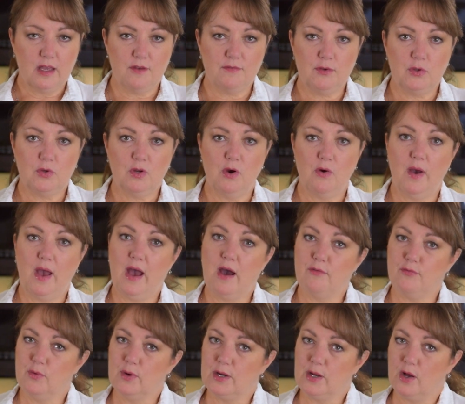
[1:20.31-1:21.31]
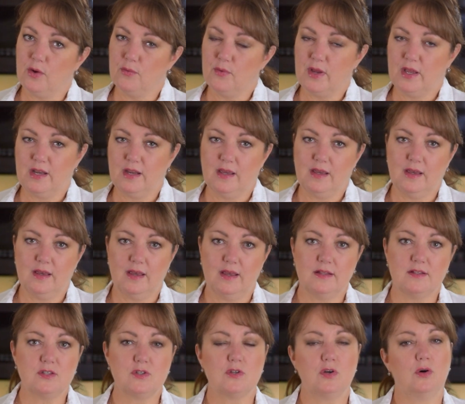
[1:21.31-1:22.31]
If you don't have one already,
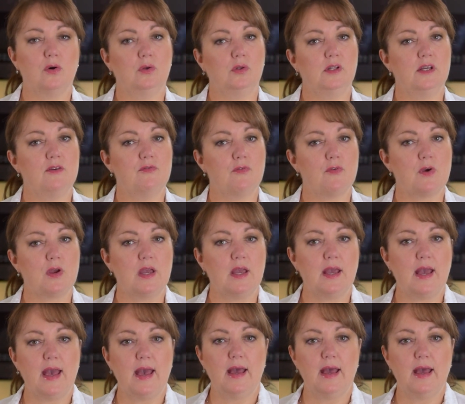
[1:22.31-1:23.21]
it's totally free,